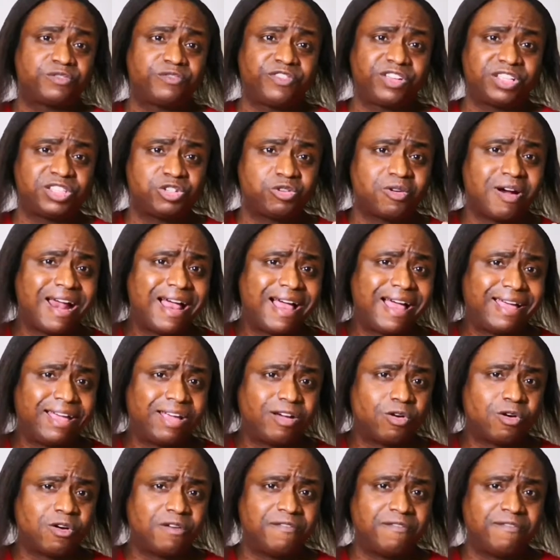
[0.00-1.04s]

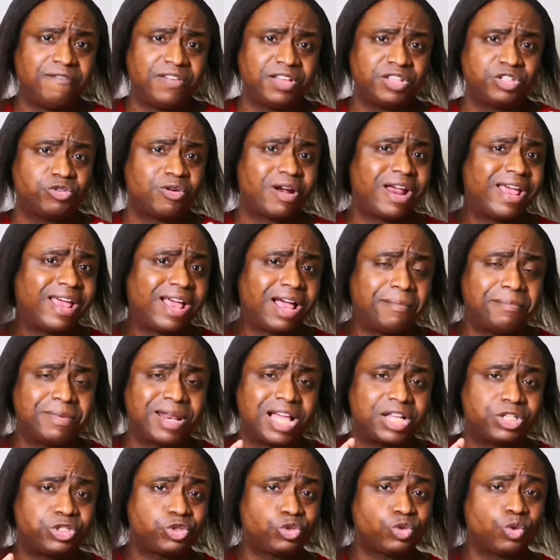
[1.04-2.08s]
Vidry or Vidray. I'm
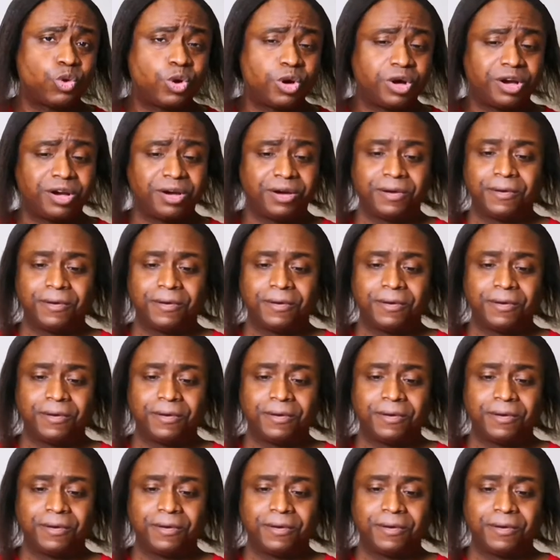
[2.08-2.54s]
not sure.